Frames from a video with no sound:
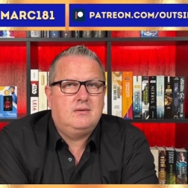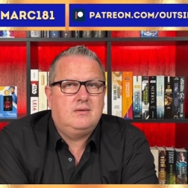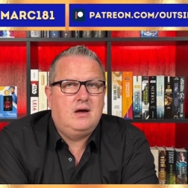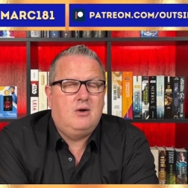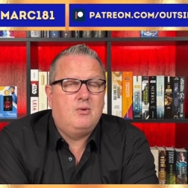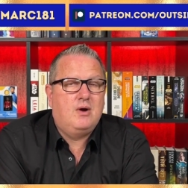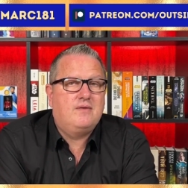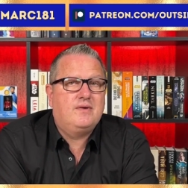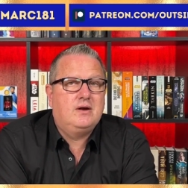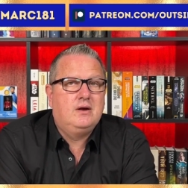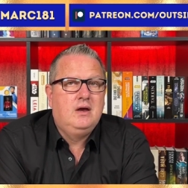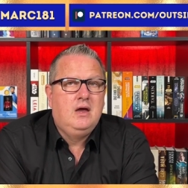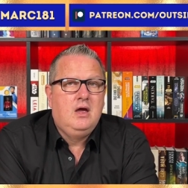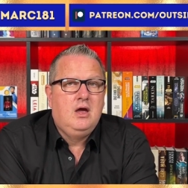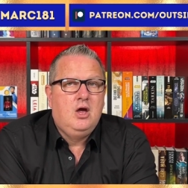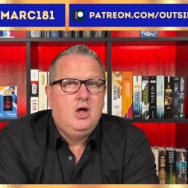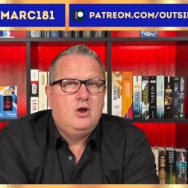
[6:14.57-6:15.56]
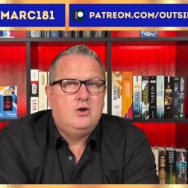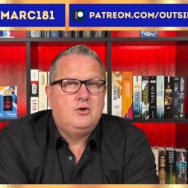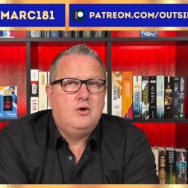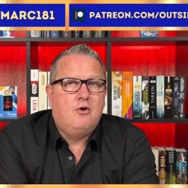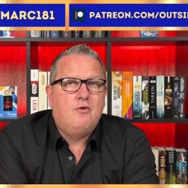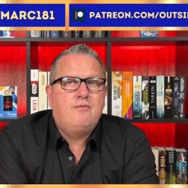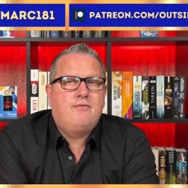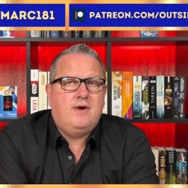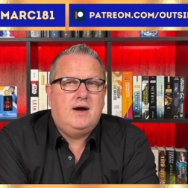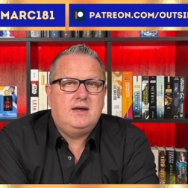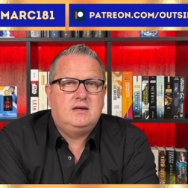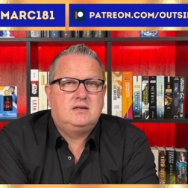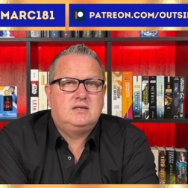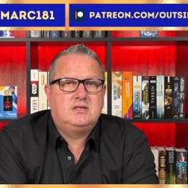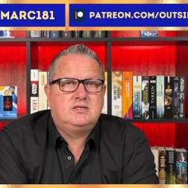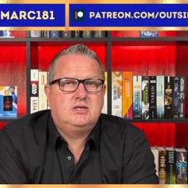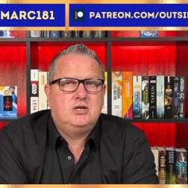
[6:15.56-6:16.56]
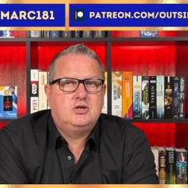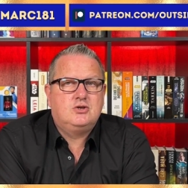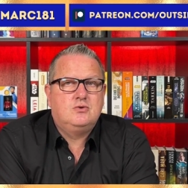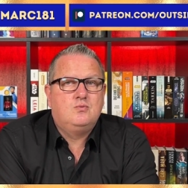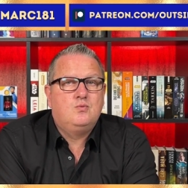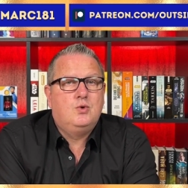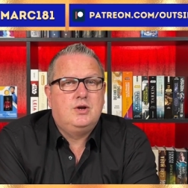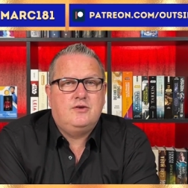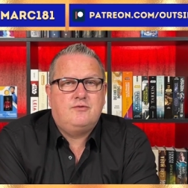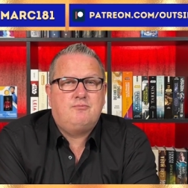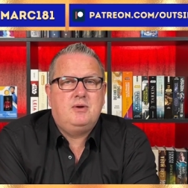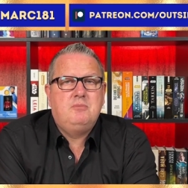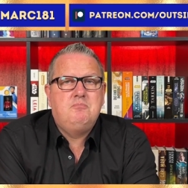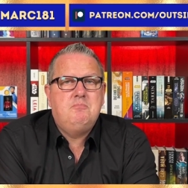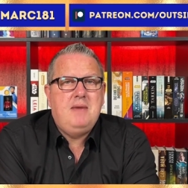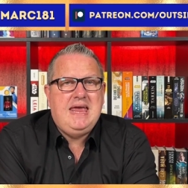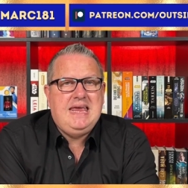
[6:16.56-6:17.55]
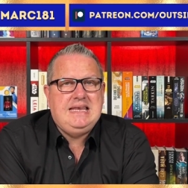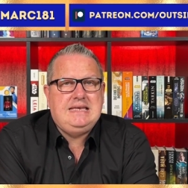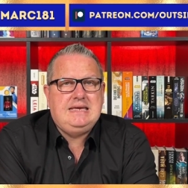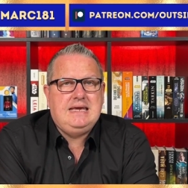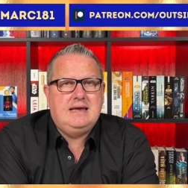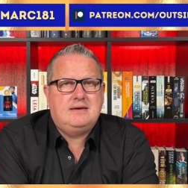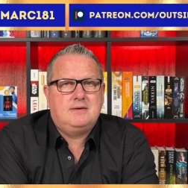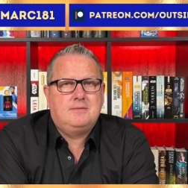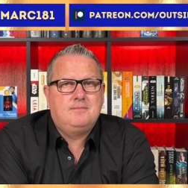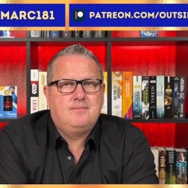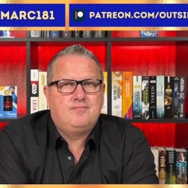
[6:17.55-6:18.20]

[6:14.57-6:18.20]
However, no final decision would have been made yet.